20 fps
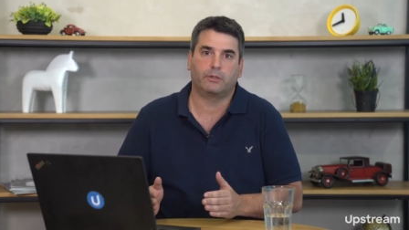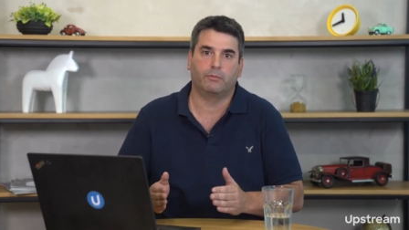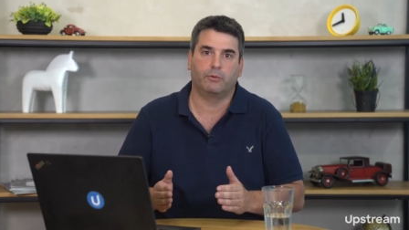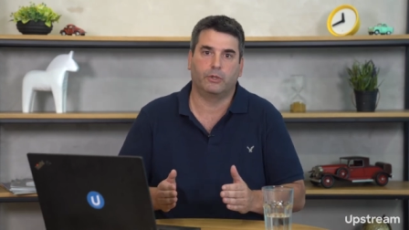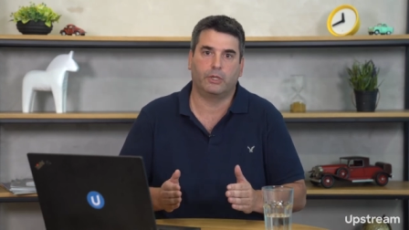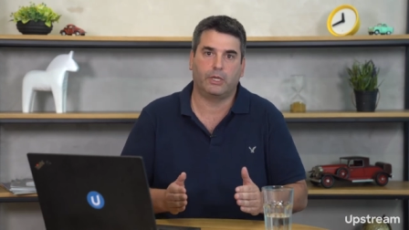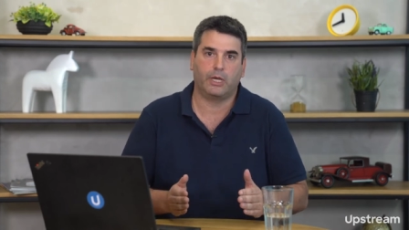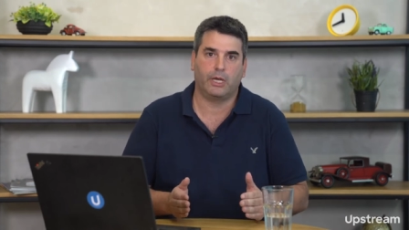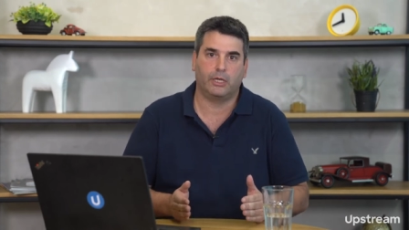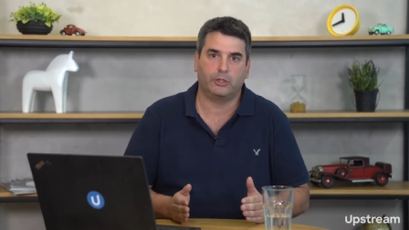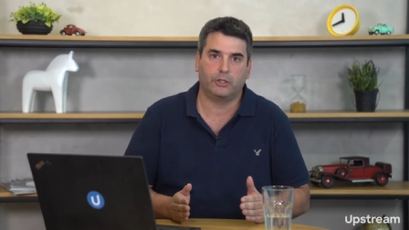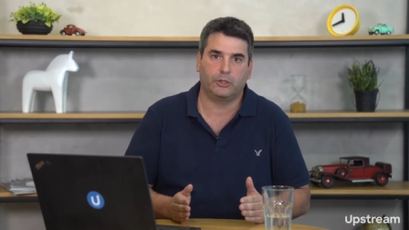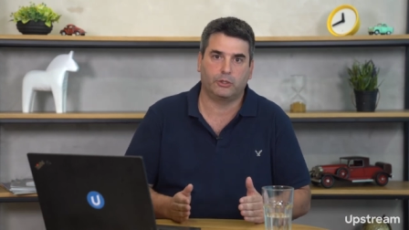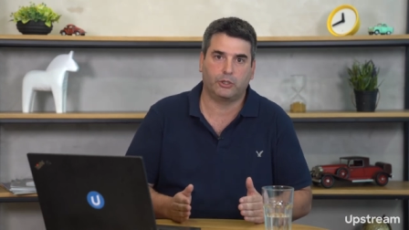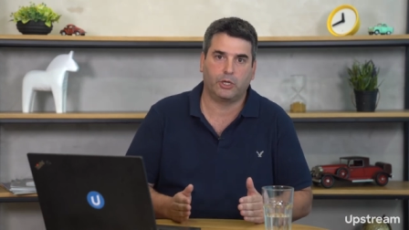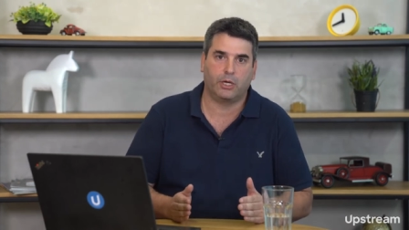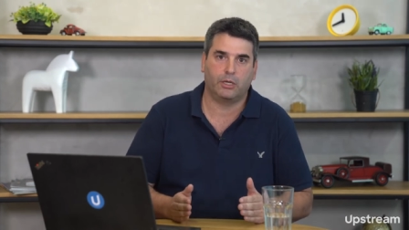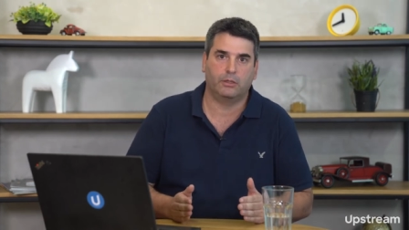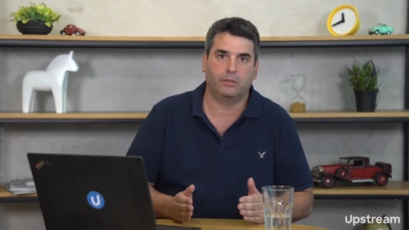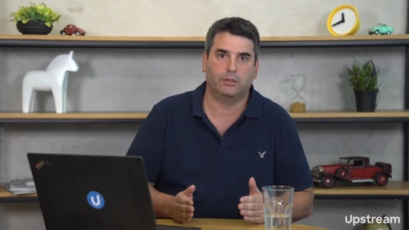communication
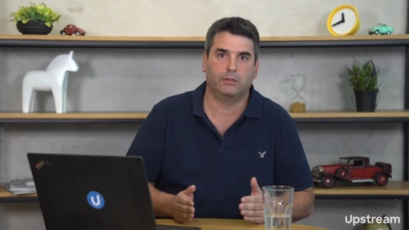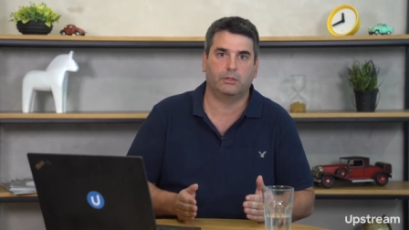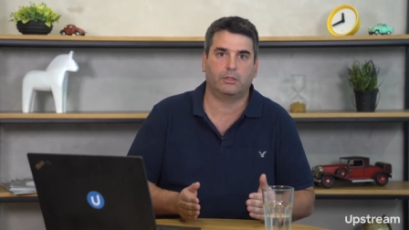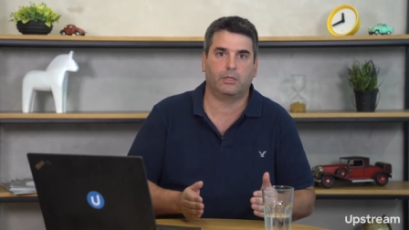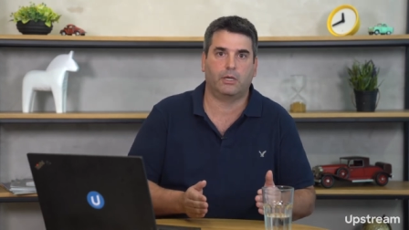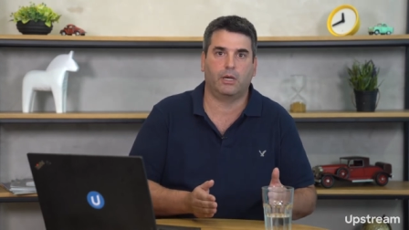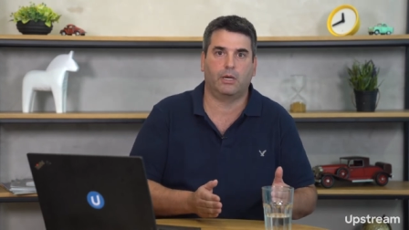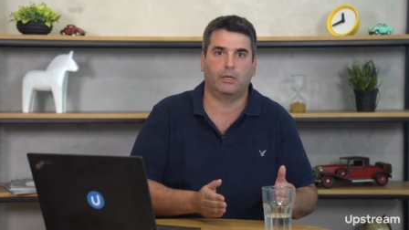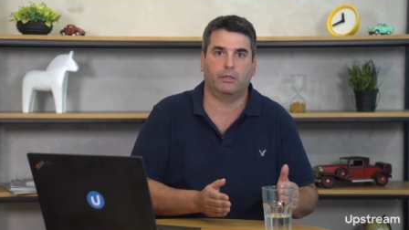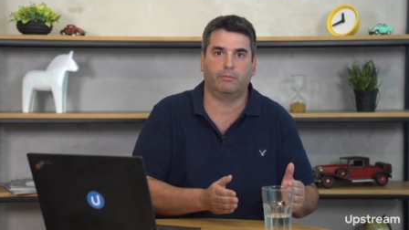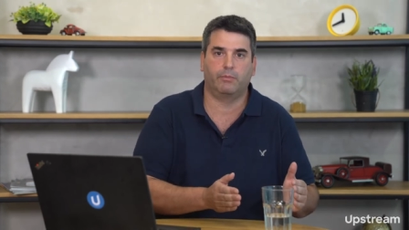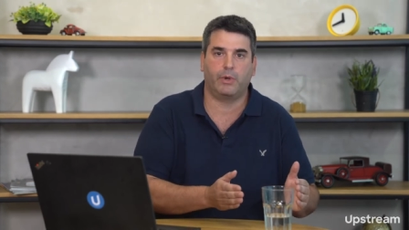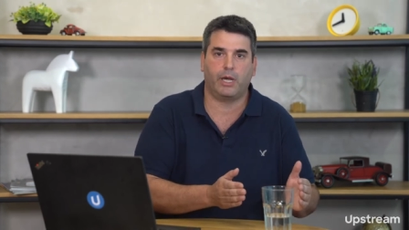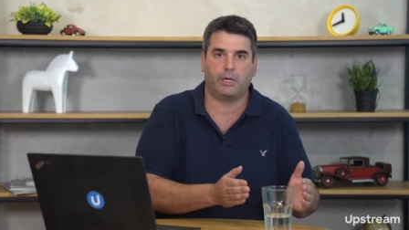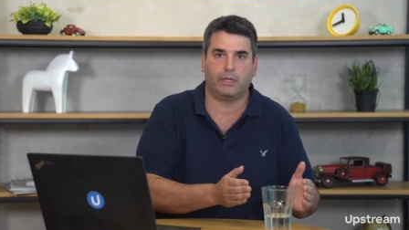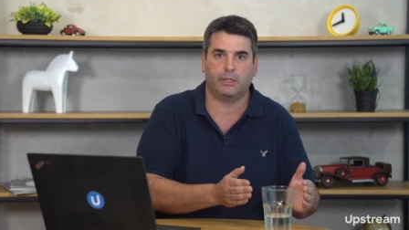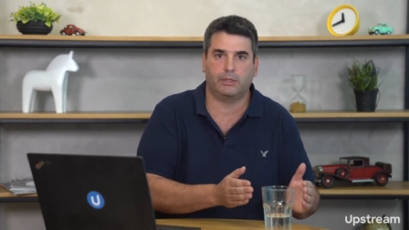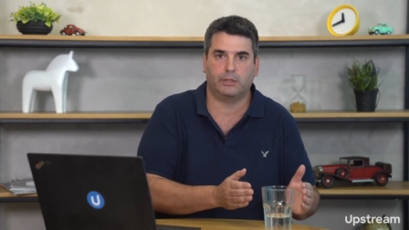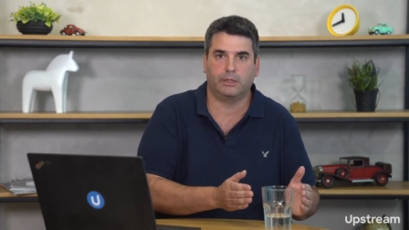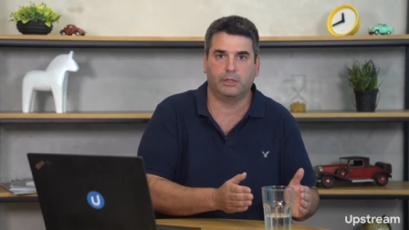channels, and
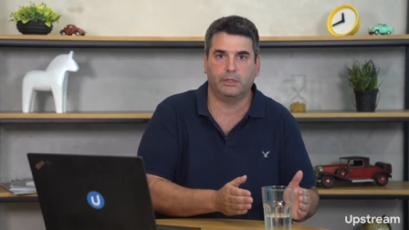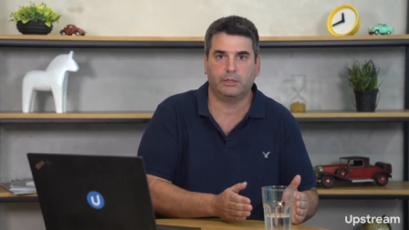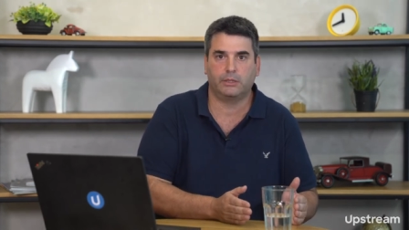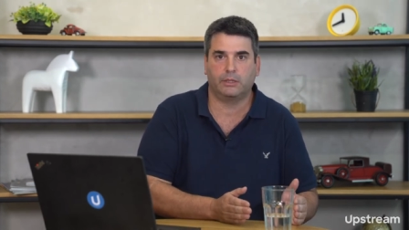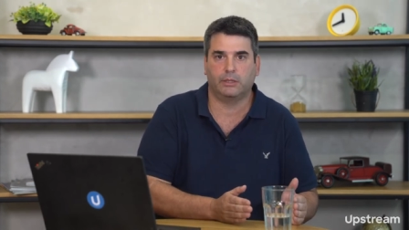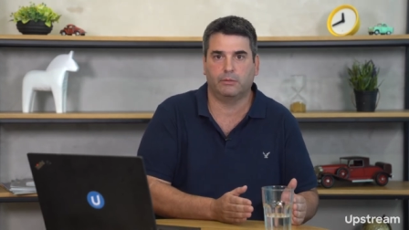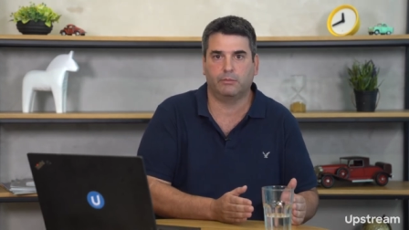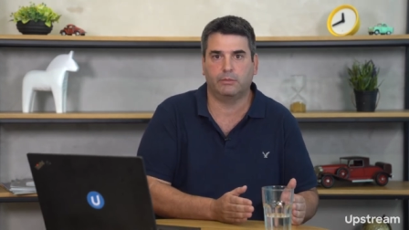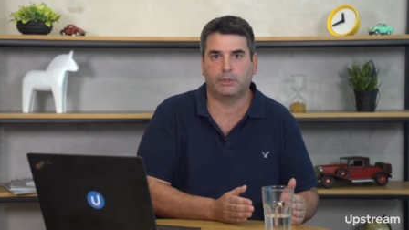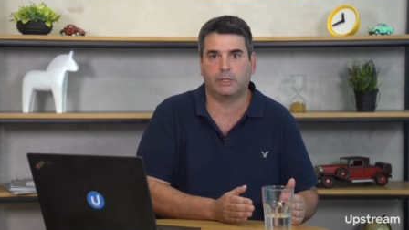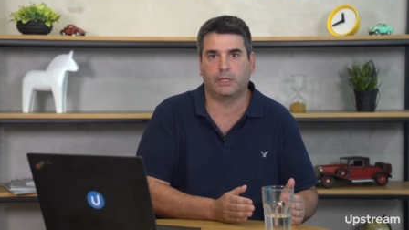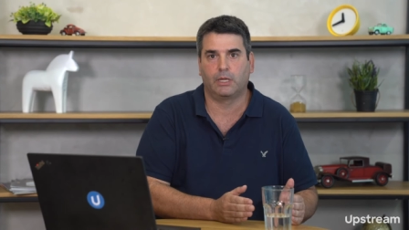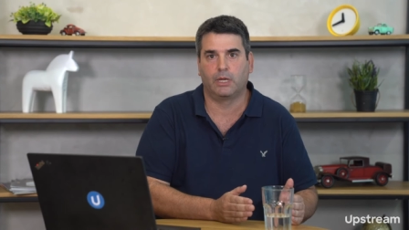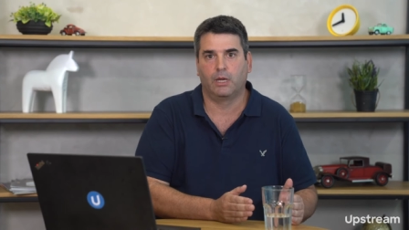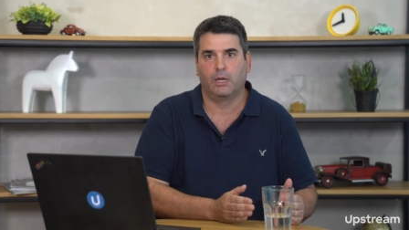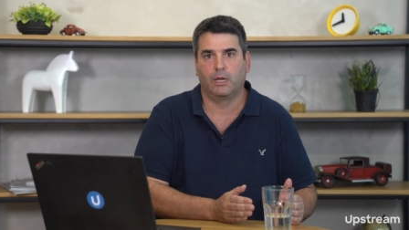backend systems,